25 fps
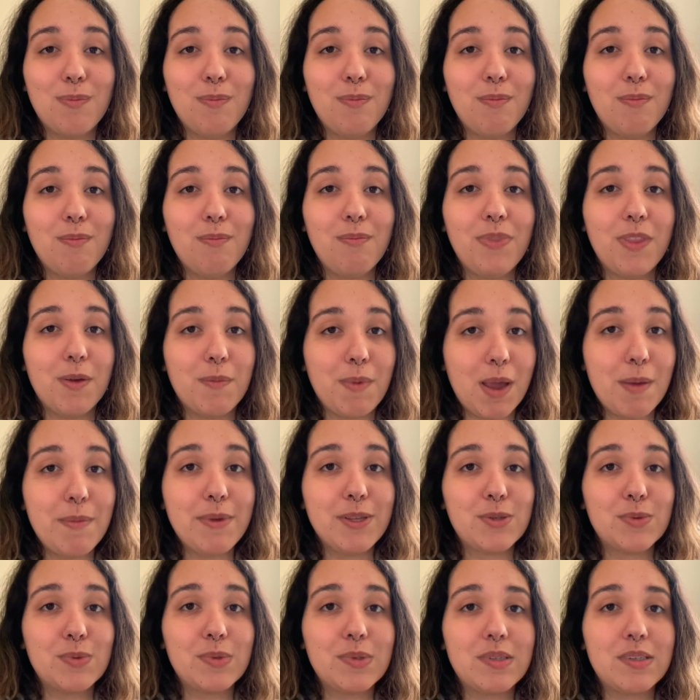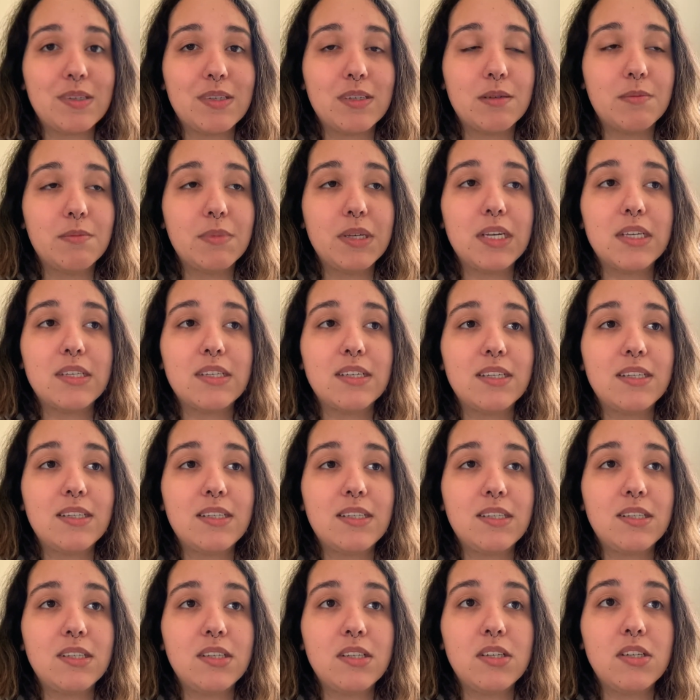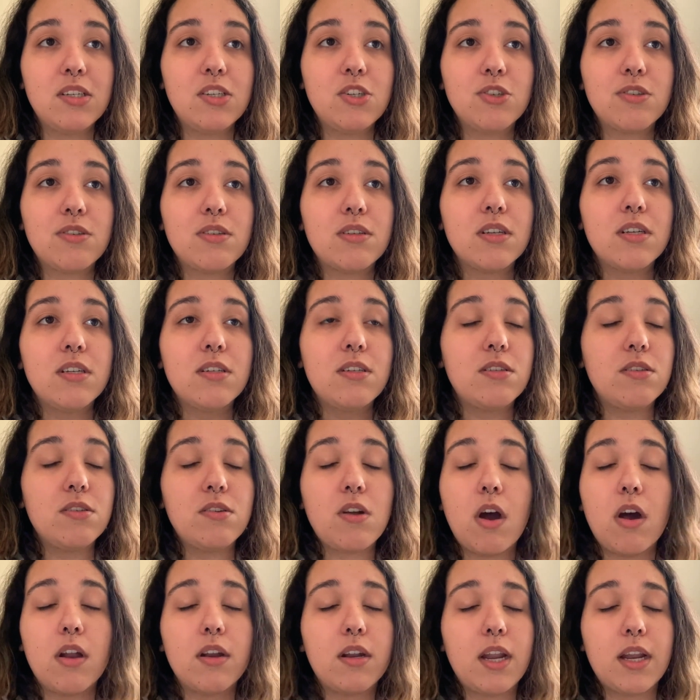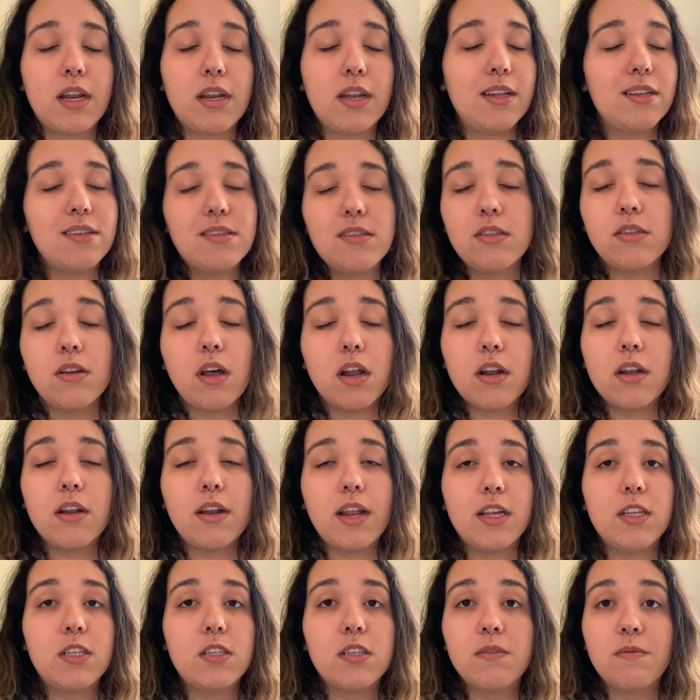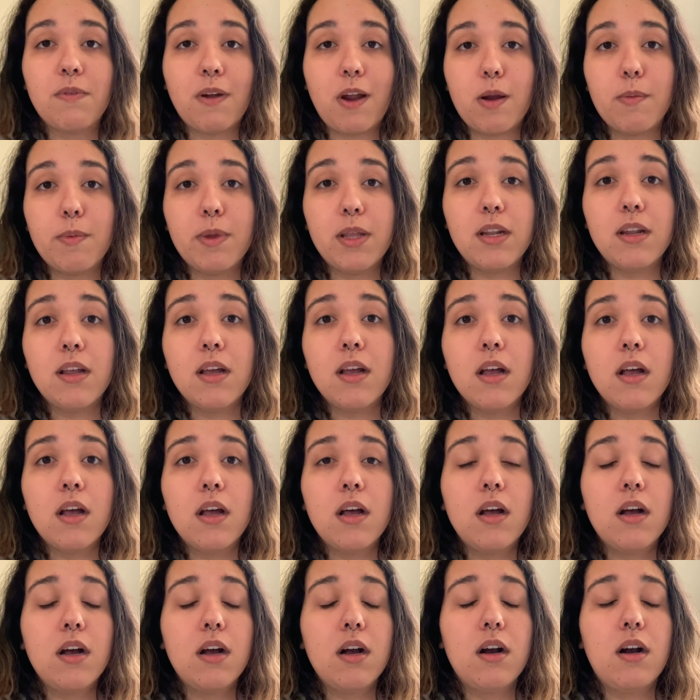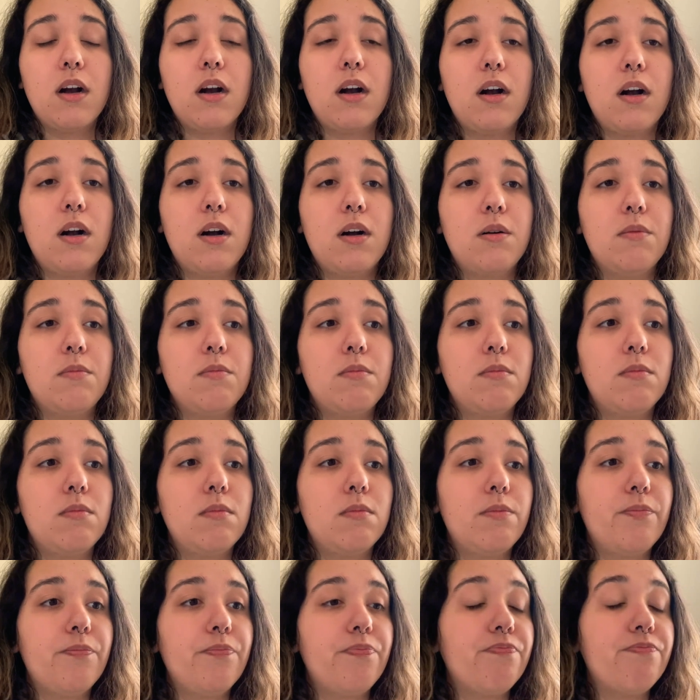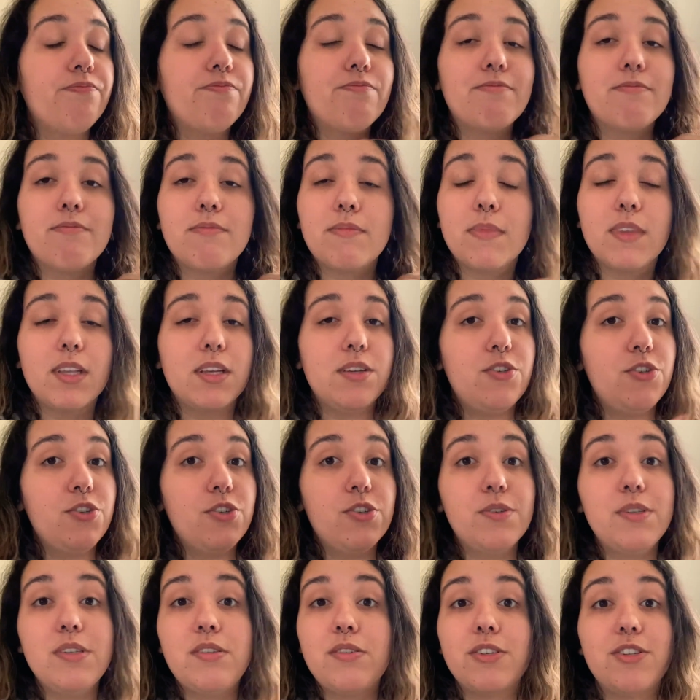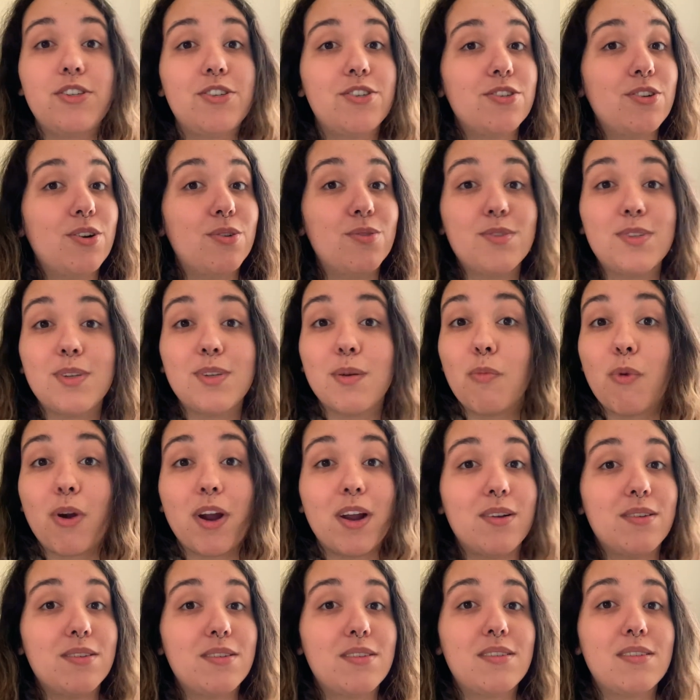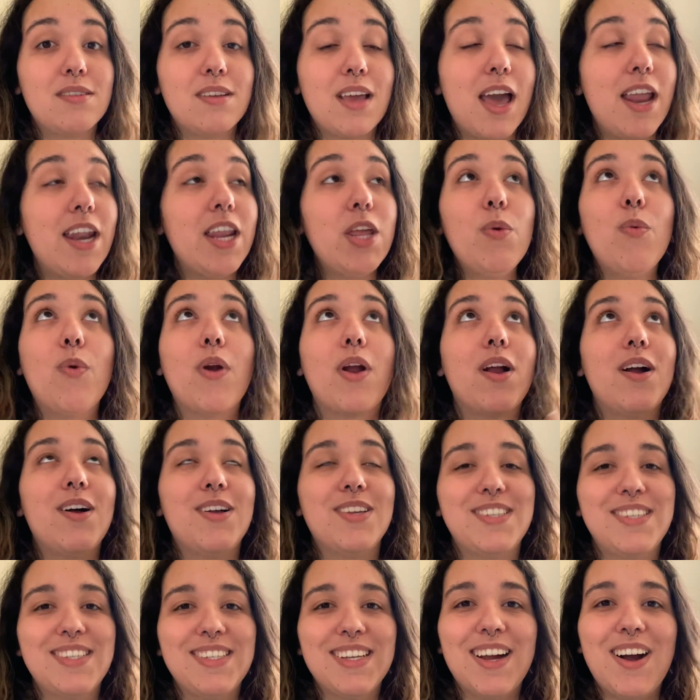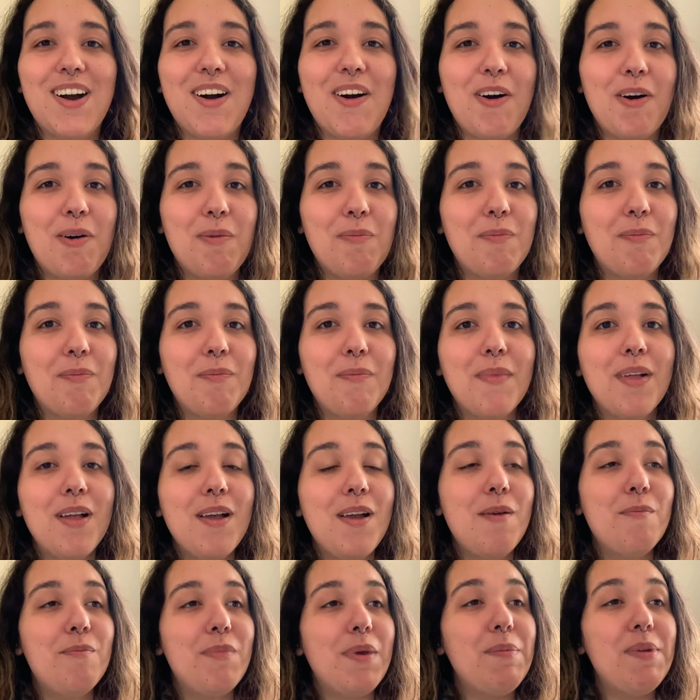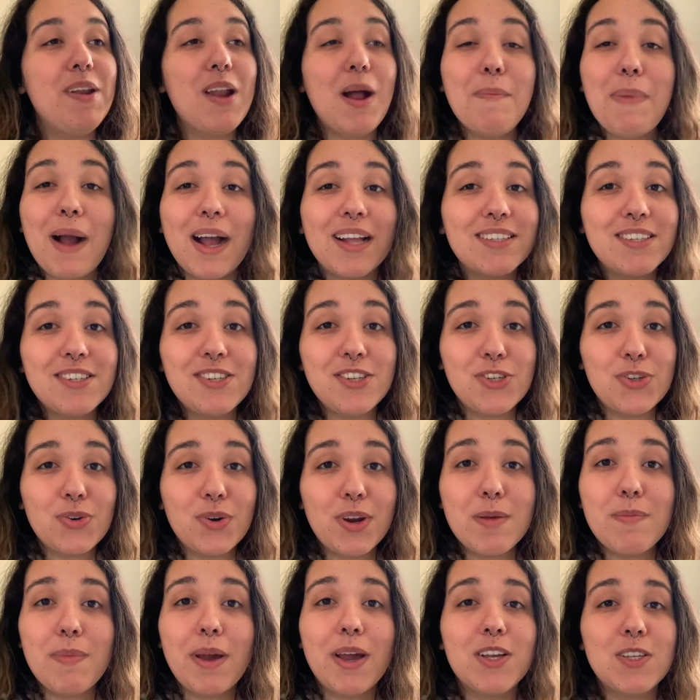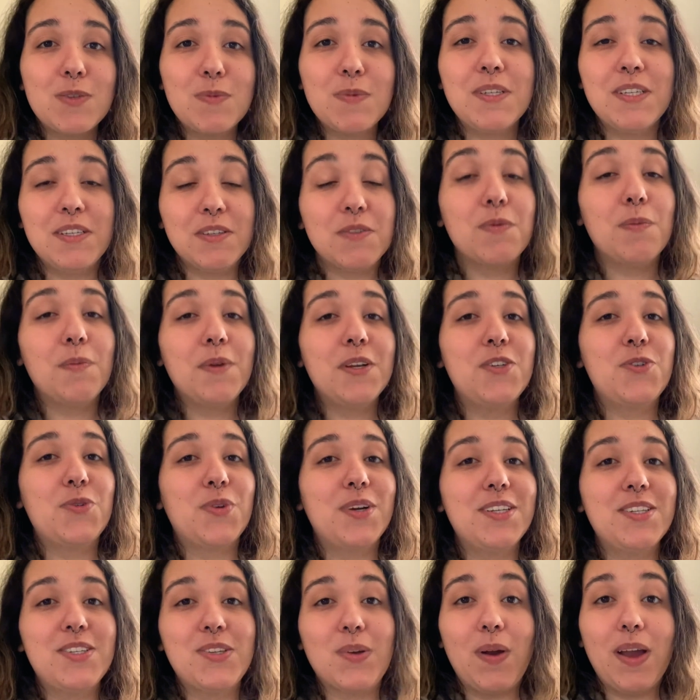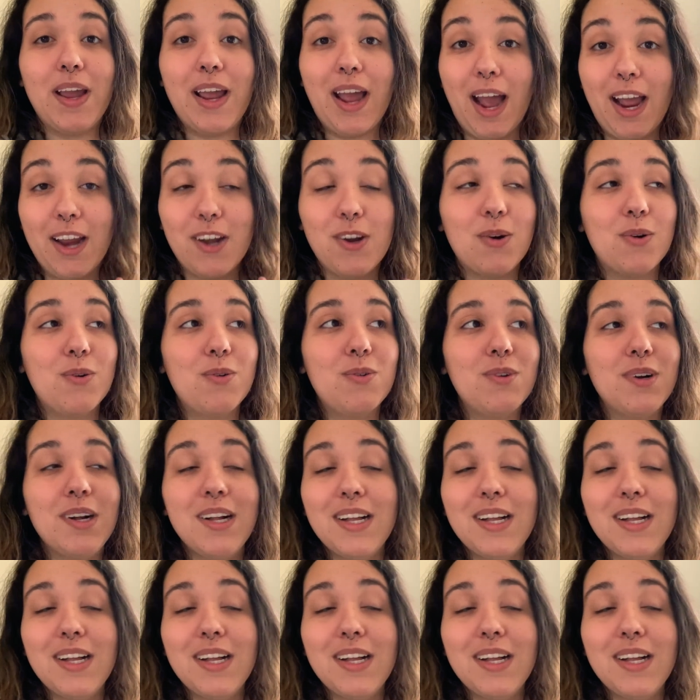the Miami school system, because it's not a nice environment. Do your research, go somewhere else, anywhere else. Maybe not back to Detroit. My husband is from Detroit, so I know